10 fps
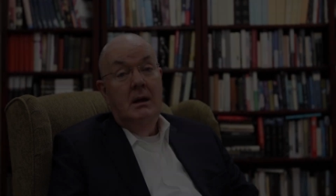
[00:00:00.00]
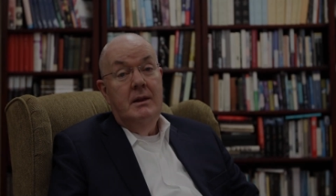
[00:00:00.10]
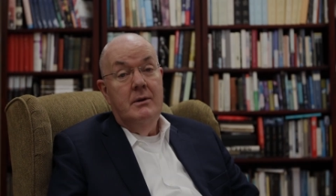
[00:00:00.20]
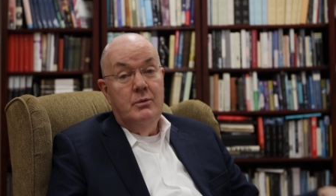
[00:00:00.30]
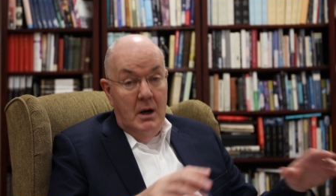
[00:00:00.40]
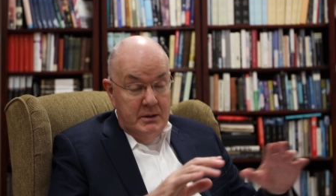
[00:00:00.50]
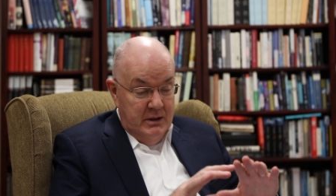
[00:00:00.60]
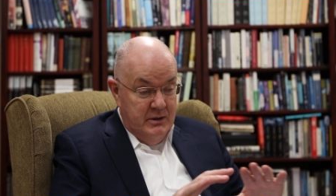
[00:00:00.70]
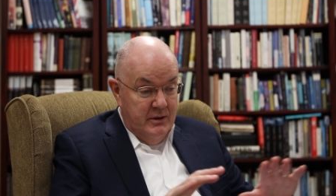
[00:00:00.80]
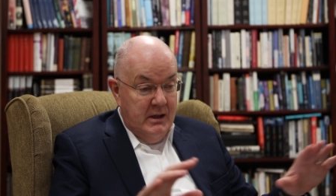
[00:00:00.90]
They've walked
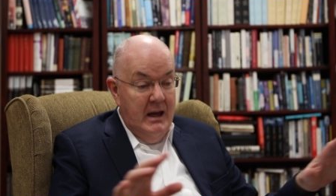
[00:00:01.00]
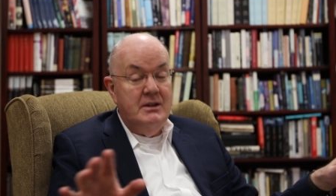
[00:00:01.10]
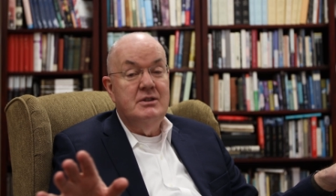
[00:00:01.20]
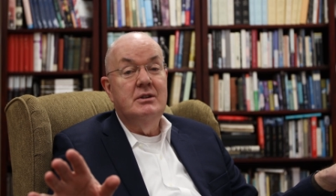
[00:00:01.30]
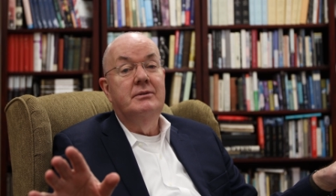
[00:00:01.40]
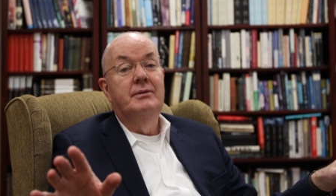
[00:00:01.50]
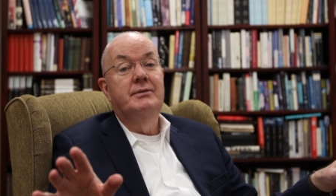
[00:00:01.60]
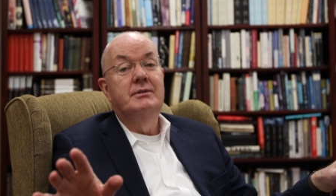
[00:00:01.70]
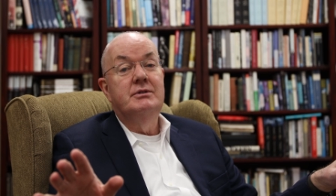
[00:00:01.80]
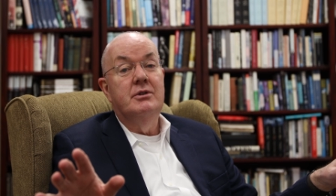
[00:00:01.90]
into the gates of
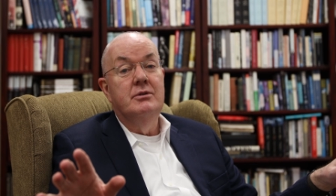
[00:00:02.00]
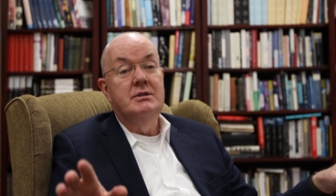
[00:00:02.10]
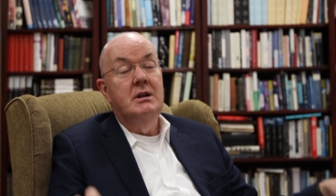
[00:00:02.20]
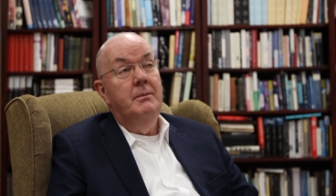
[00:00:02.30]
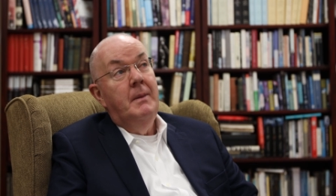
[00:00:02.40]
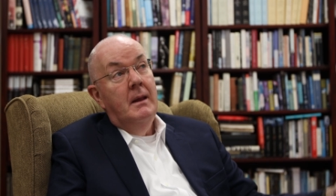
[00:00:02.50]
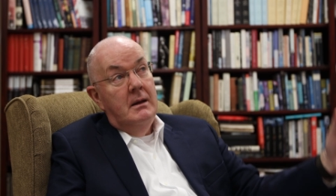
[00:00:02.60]
Jerusalem.